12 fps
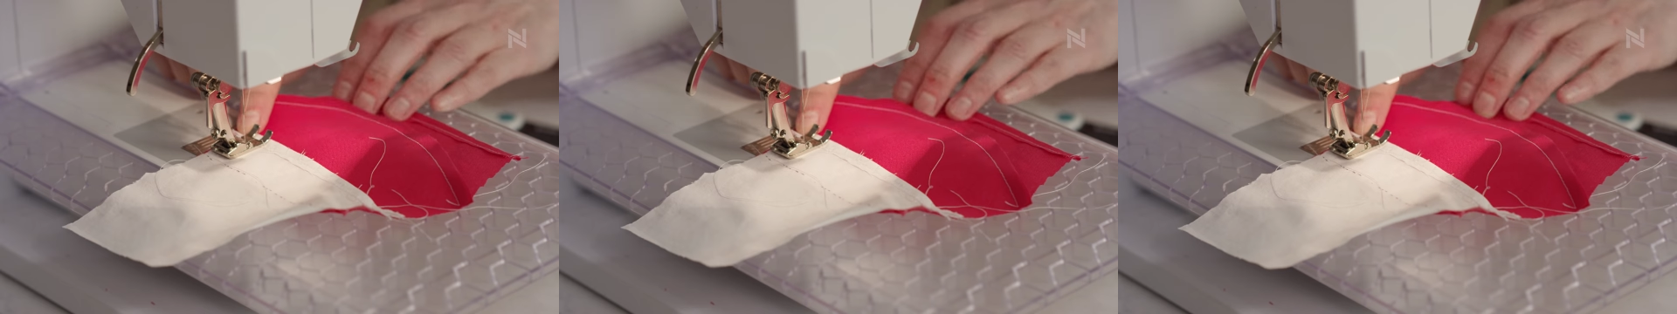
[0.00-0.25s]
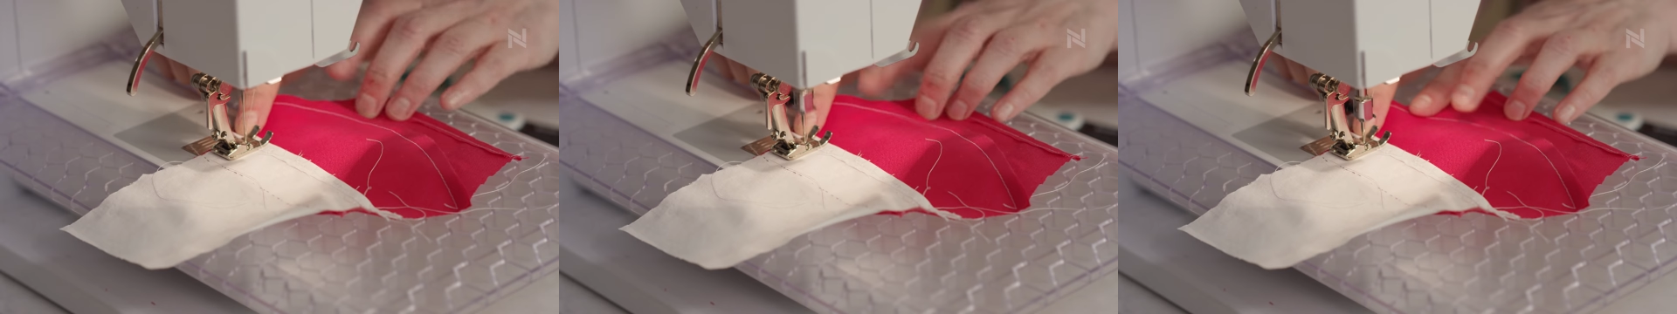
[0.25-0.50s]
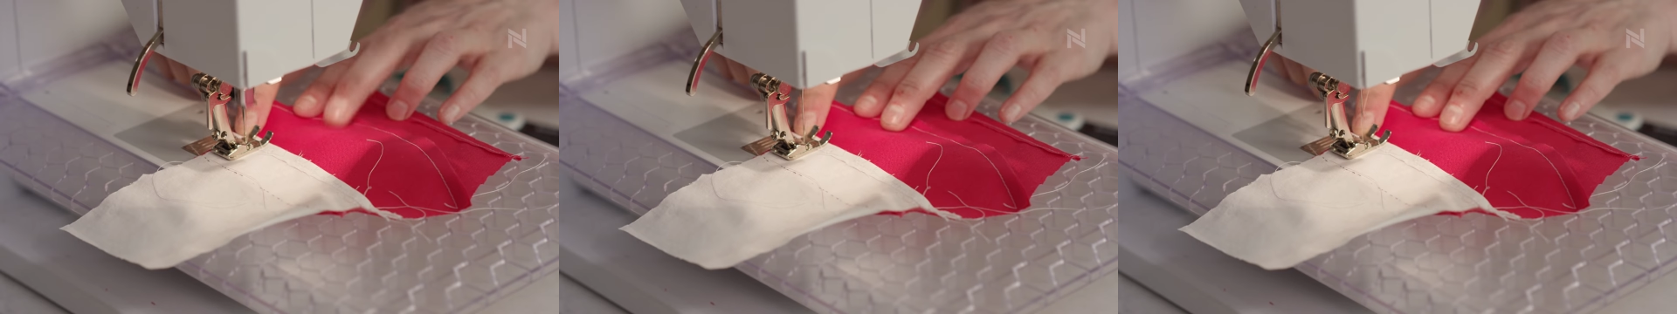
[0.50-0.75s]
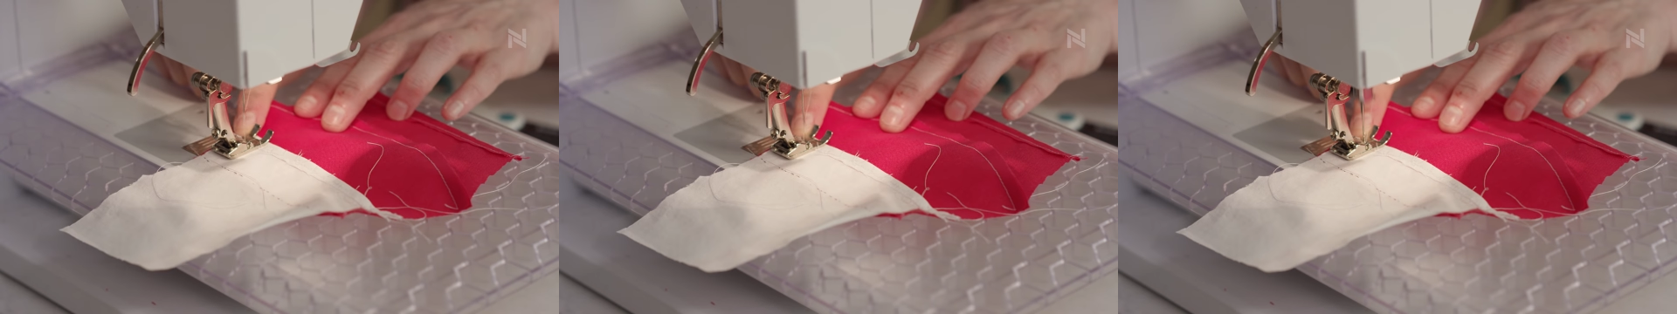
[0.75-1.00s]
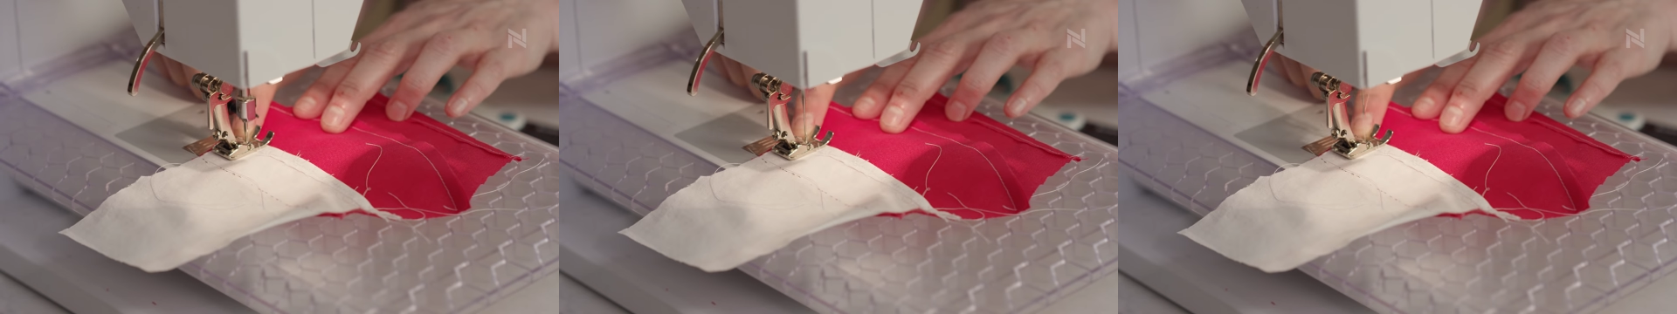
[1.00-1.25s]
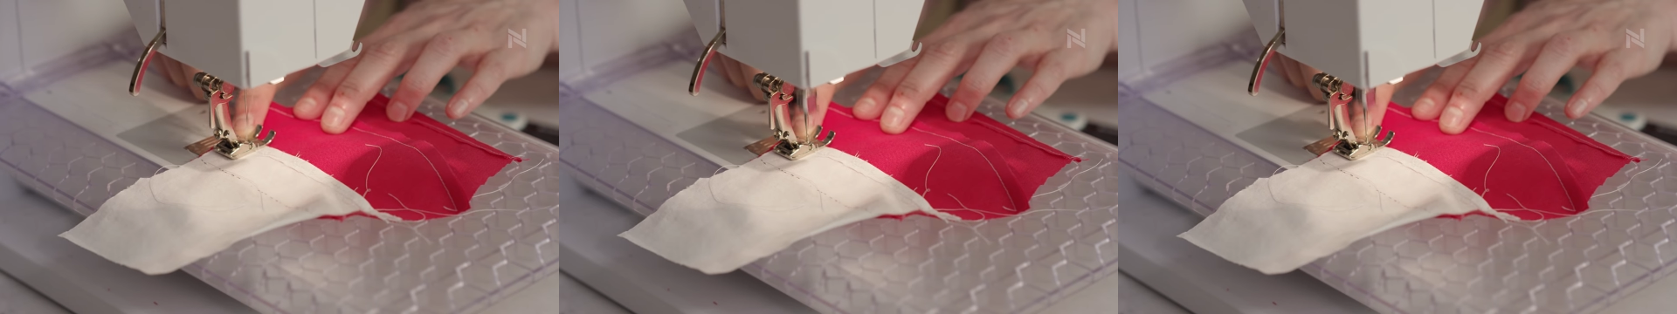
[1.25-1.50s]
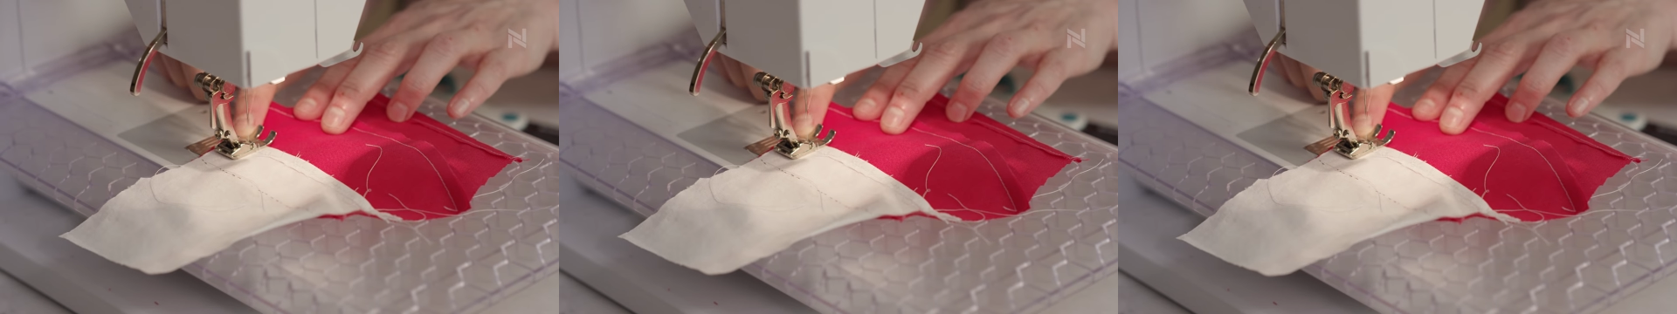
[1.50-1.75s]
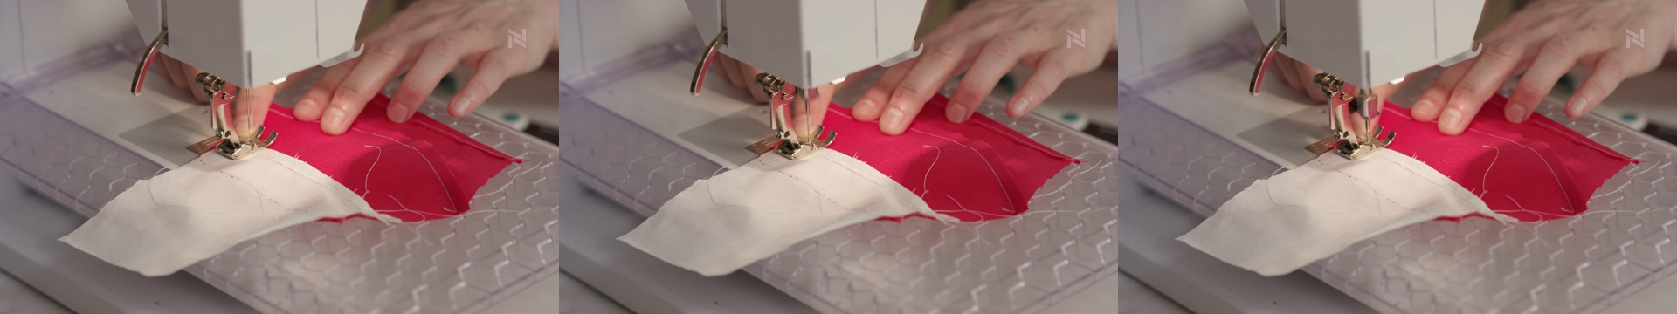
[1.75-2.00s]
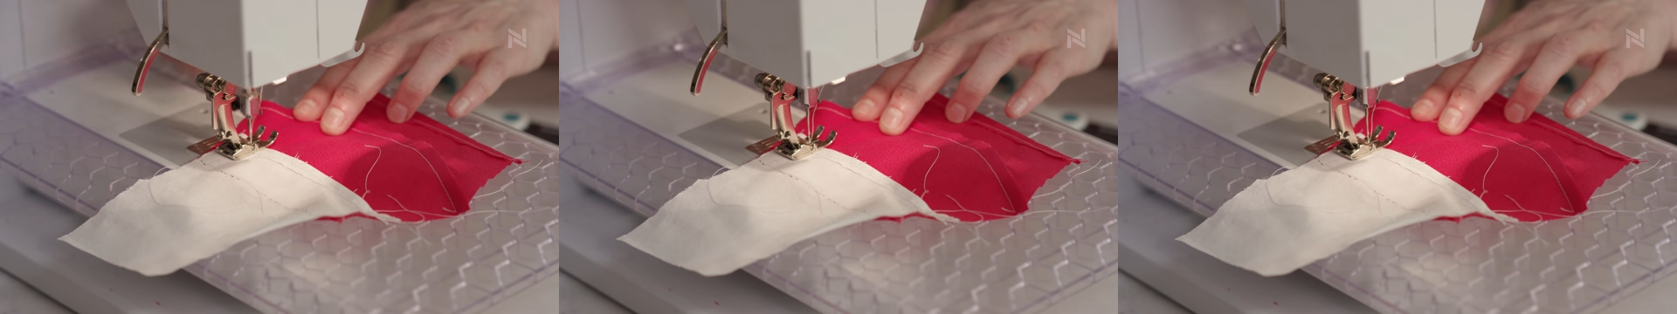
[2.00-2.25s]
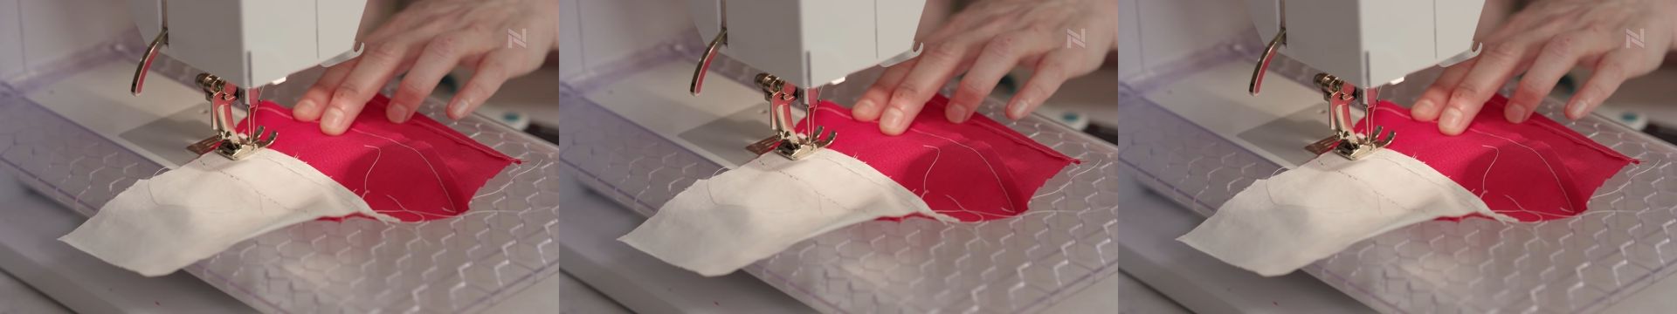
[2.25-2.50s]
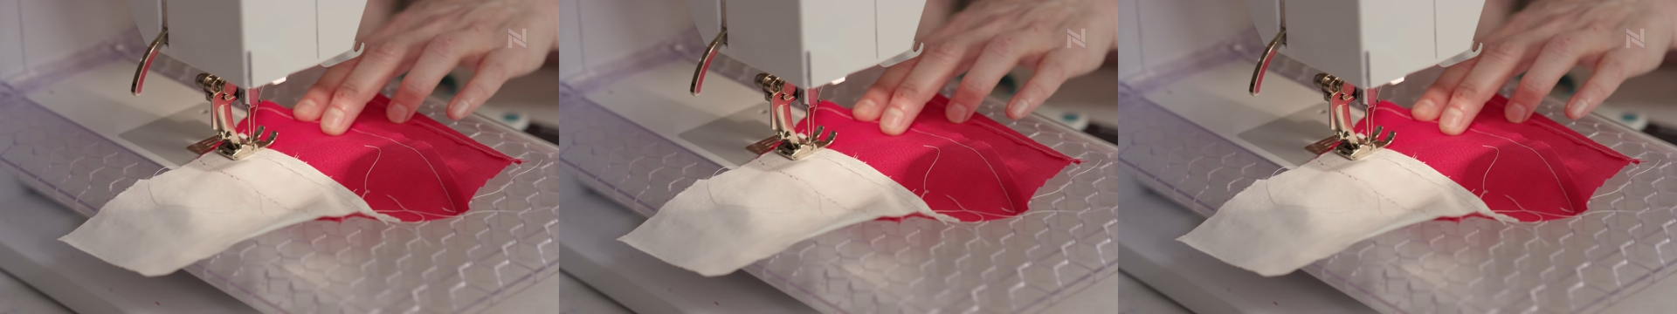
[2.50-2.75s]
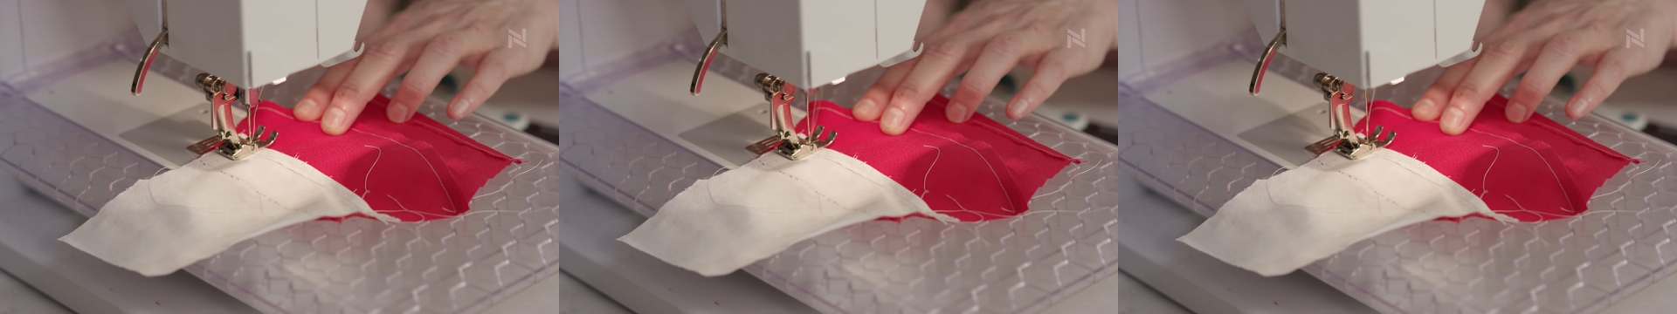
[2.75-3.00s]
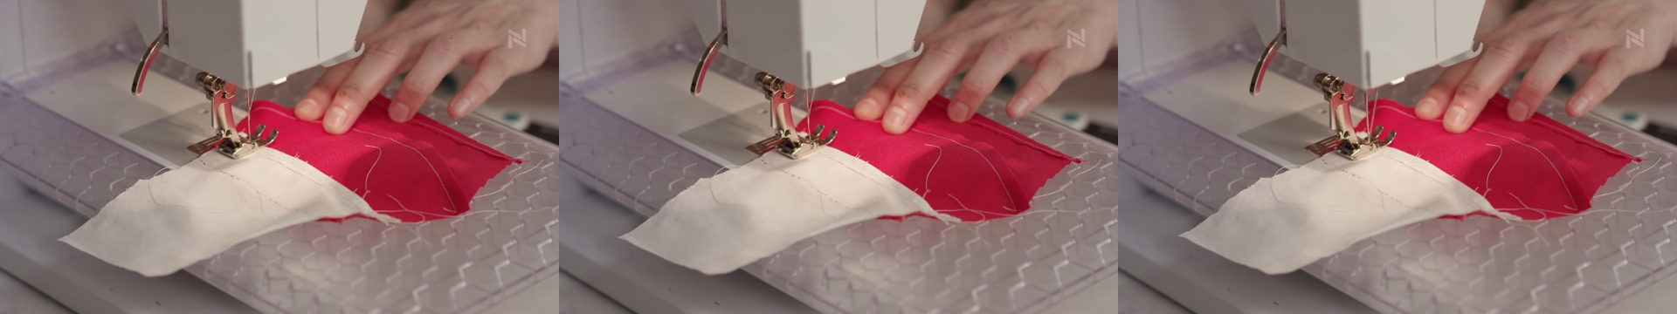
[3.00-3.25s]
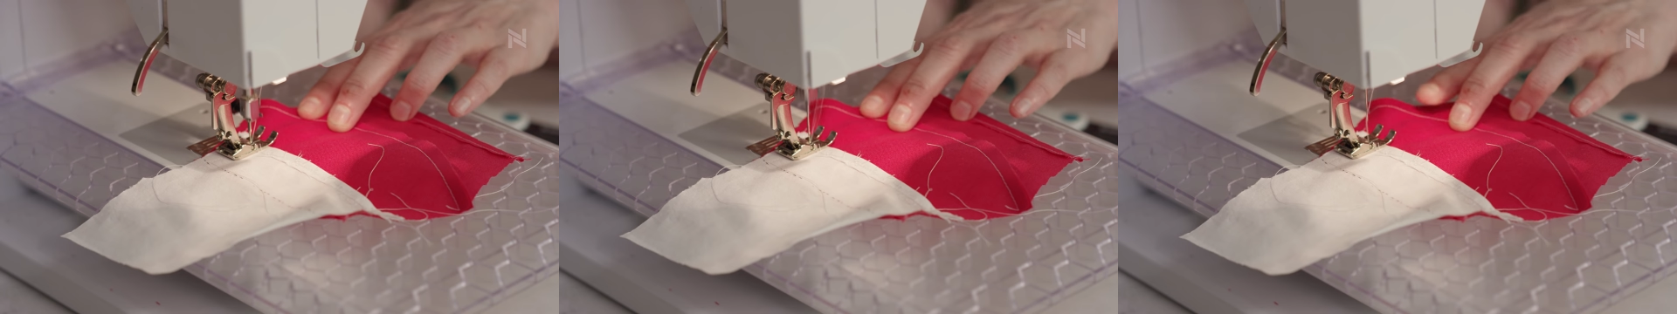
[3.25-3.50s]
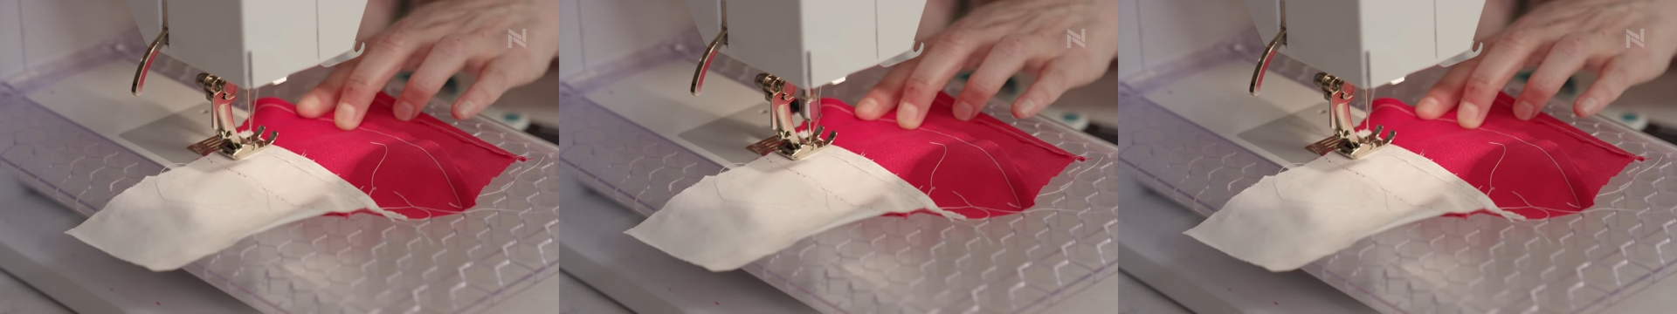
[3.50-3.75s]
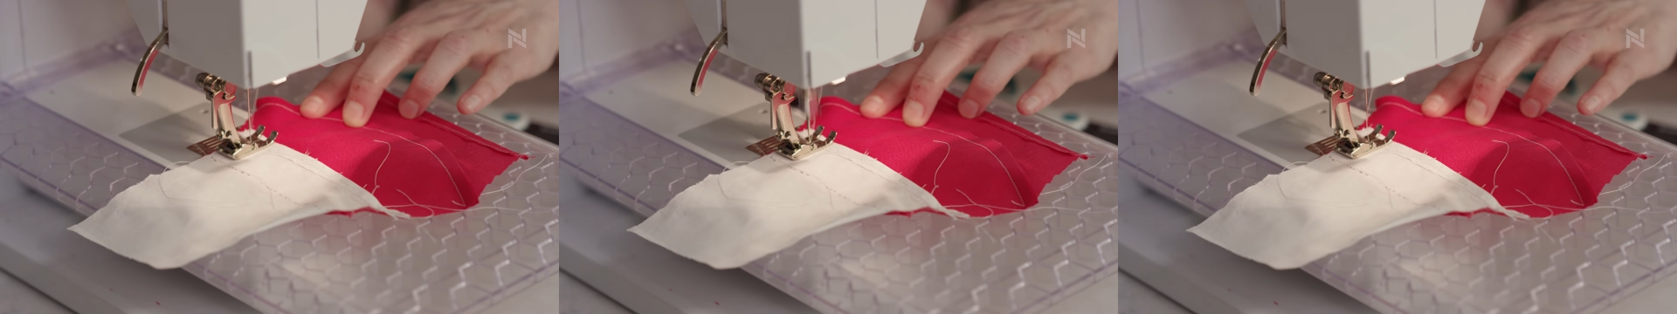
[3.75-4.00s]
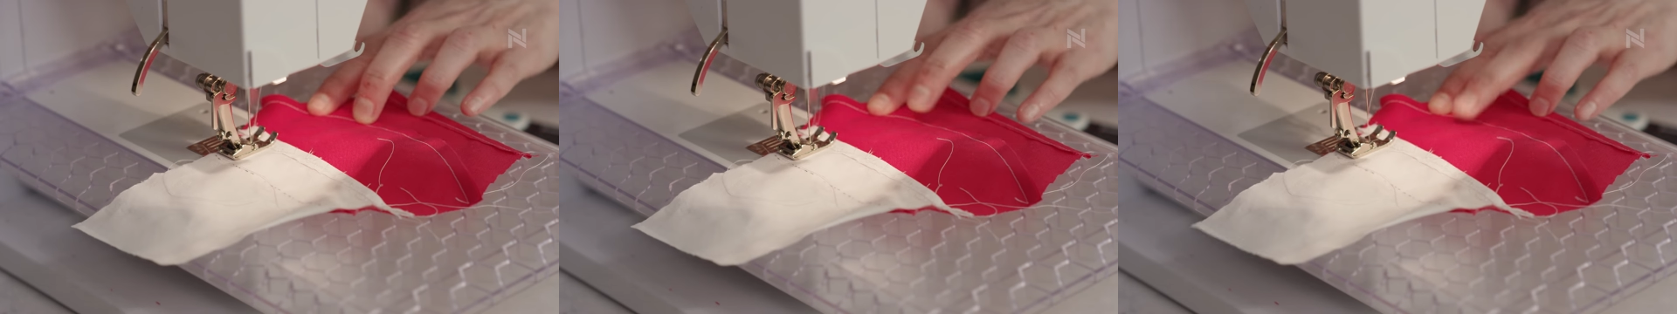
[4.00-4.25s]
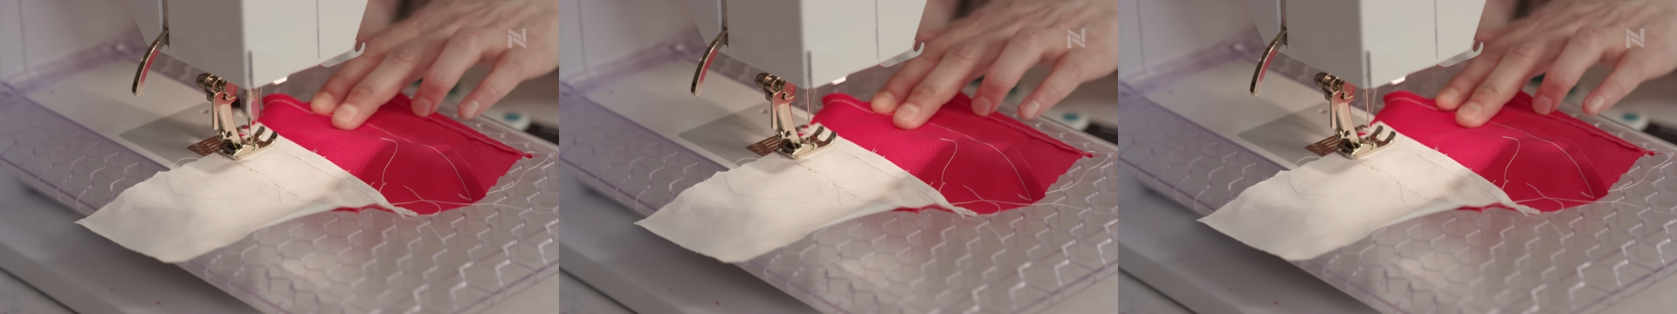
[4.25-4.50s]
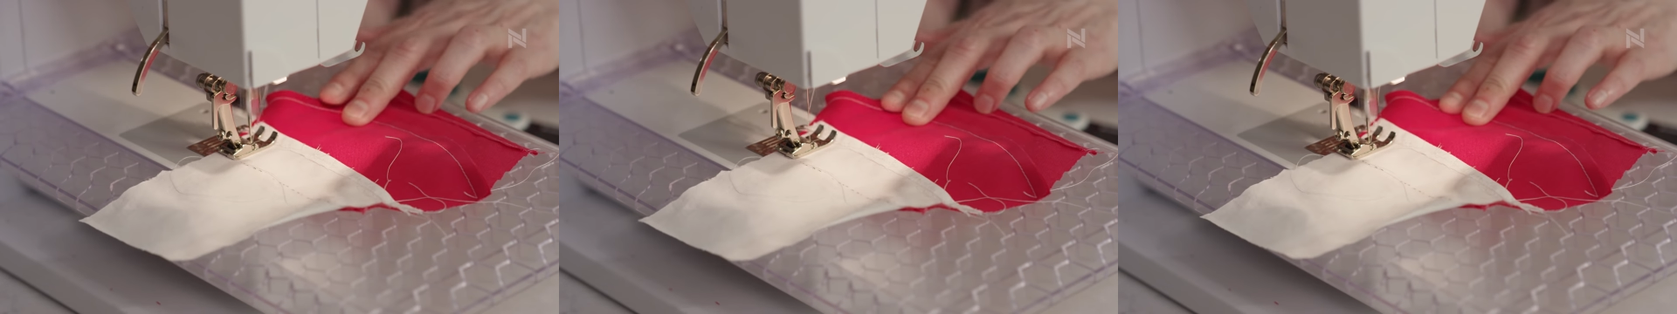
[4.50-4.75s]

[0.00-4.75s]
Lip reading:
(no speaker visible)